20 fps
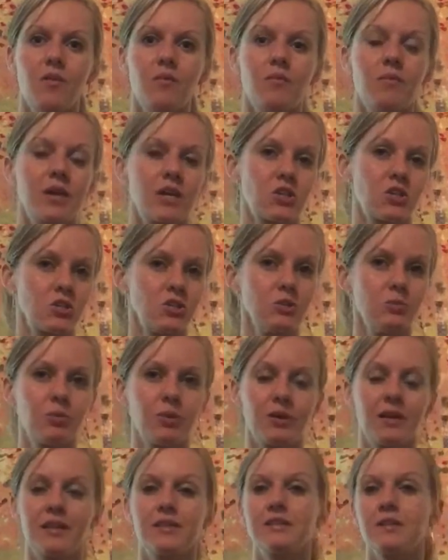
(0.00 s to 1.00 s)
Make sure you
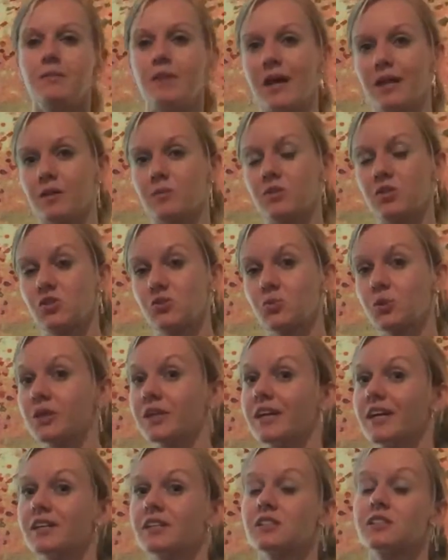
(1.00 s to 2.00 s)
put in some elements where
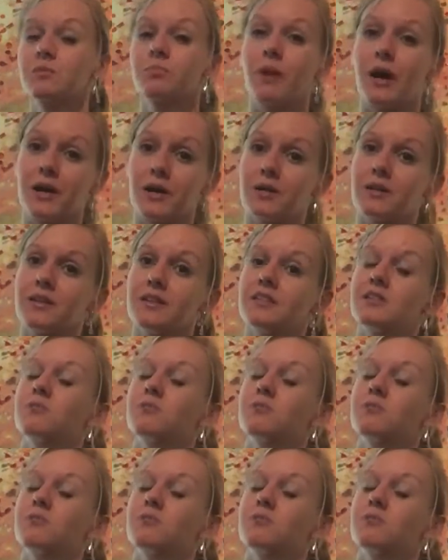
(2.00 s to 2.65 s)
you get inspired,